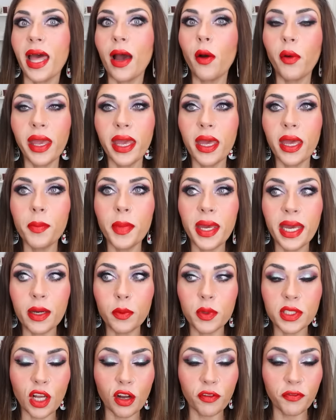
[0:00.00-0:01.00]
without him.
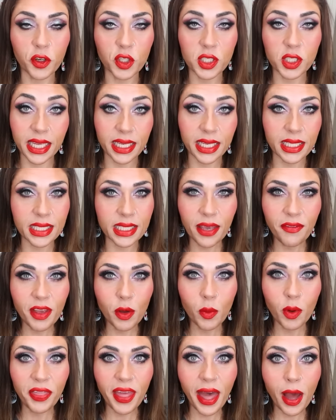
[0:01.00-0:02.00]
It was our first
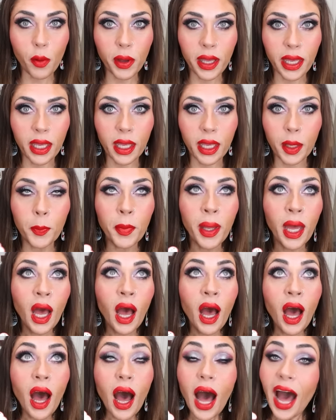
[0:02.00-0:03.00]
Thanksgiving without him.
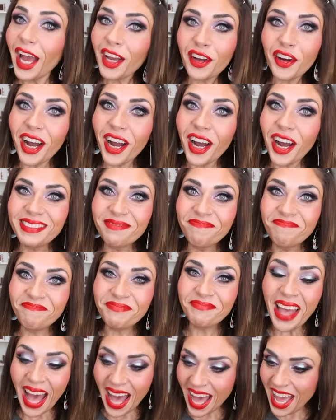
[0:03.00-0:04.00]
I cried.
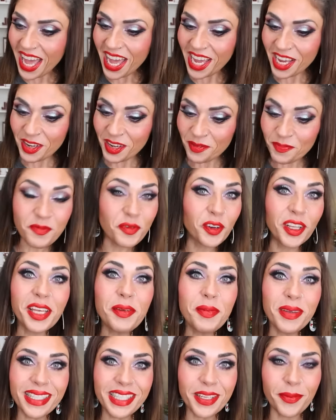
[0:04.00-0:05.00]
I
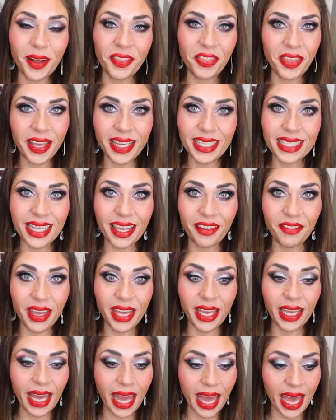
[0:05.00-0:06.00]
really missed him on
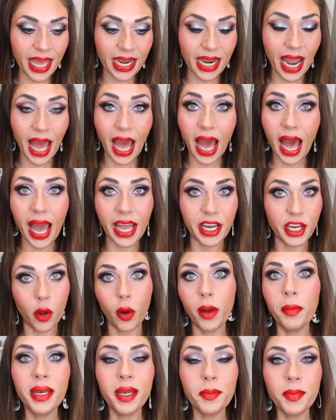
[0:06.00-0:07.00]
Thanksgiving, and I know
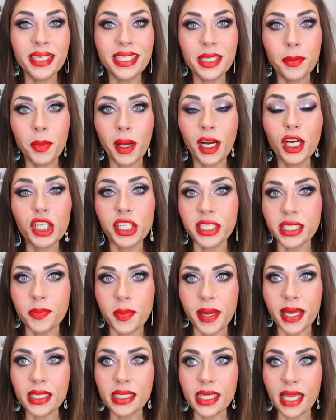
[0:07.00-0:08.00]
I'm gonna miss him on
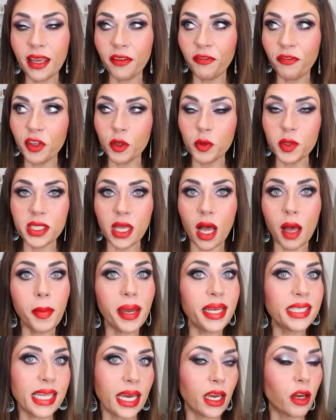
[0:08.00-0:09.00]
Christmas. If you saw
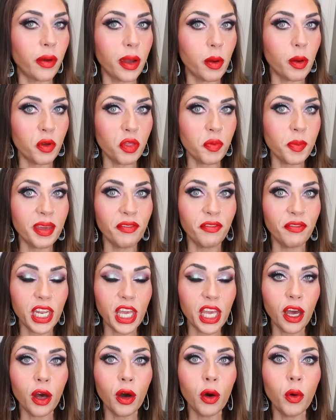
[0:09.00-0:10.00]
my Decorate With Me
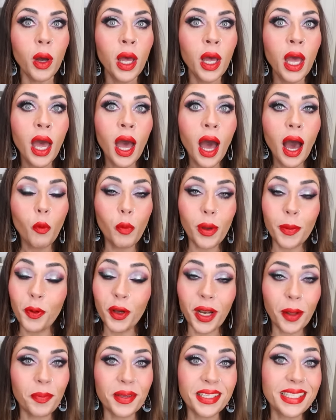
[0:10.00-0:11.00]
video, we
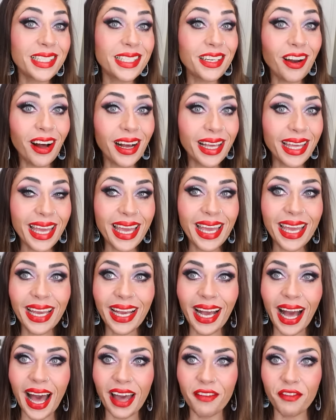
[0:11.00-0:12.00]
put up his
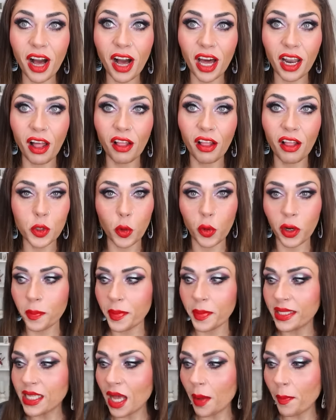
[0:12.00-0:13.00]
stocking, I've got all his
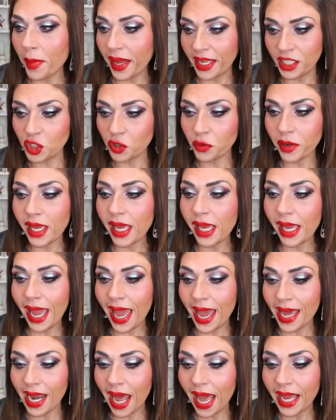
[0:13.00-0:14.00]
ornaments on my tree,
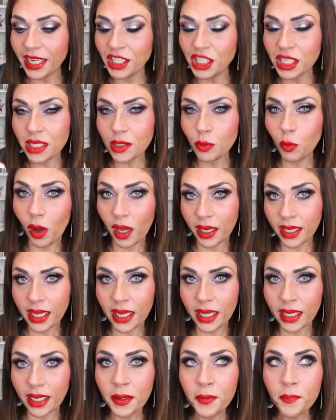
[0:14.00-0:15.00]
and I just
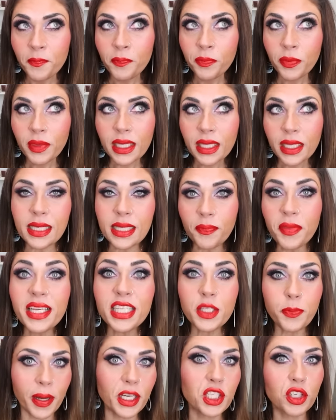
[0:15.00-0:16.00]
wanted
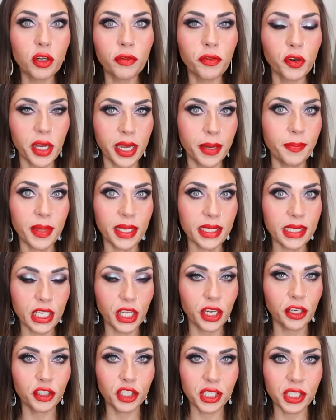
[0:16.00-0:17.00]
something special for him this
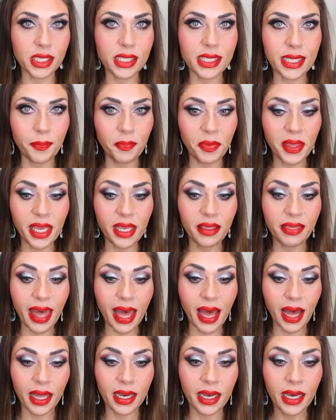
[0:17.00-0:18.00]
year, just something
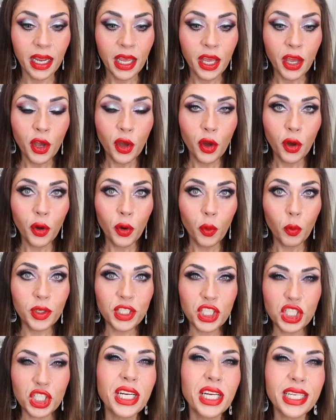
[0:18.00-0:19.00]
that
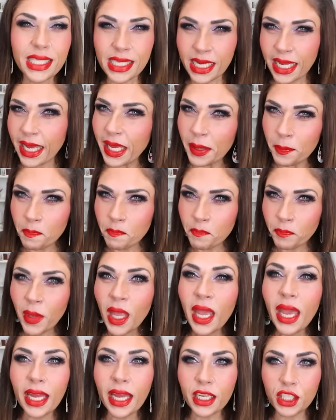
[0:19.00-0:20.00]
was just him
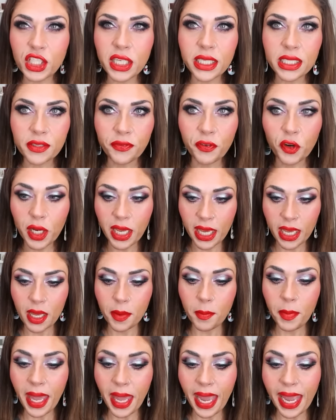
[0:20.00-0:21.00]
and just for
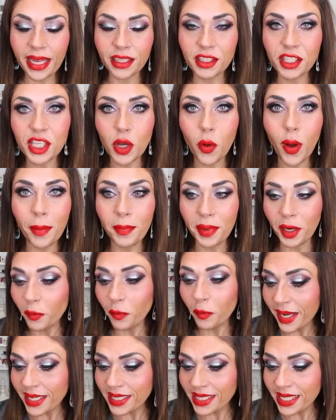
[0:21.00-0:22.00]
him. And so I'm gonna
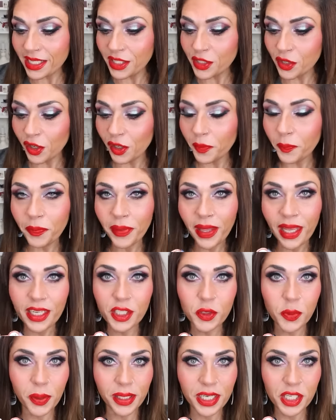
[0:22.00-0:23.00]
write Diesel
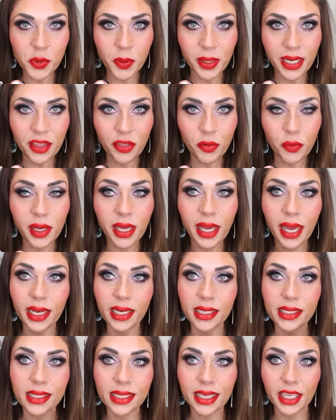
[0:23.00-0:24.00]
in 2023,
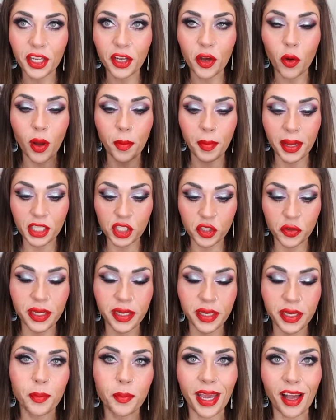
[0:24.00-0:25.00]
and it's gonna go on my
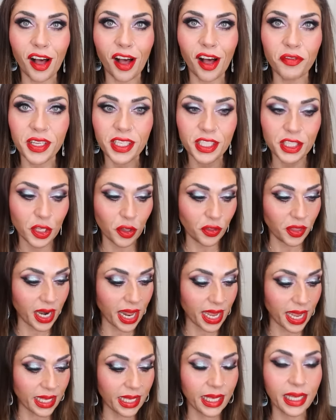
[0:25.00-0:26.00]
tree in my office so that
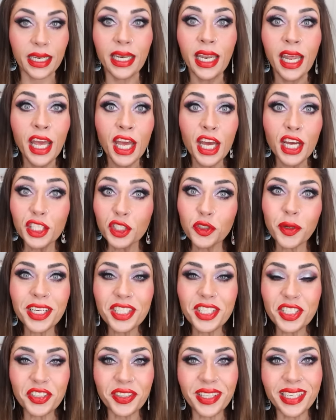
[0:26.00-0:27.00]
I can
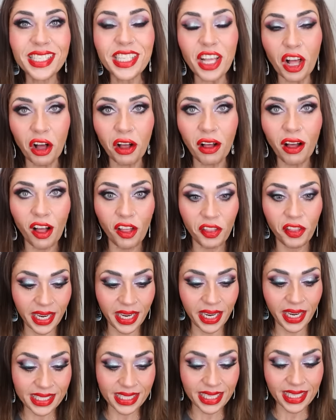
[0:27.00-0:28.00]
treasure this all
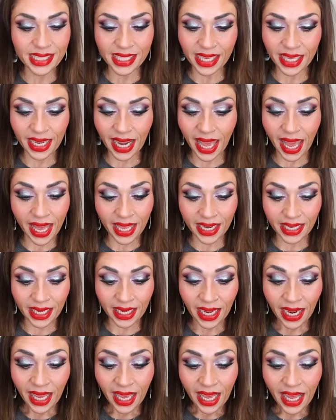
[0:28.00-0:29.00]
holiday season. And
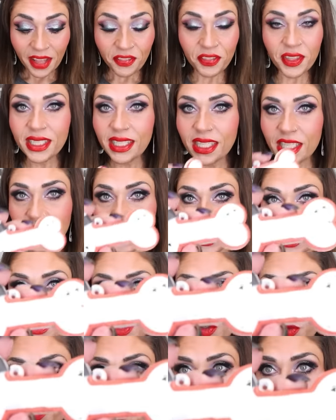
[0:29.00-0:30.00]
this is
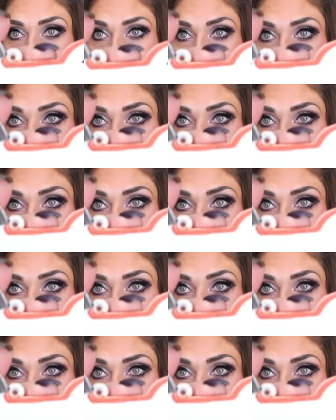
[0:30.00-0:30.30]
just really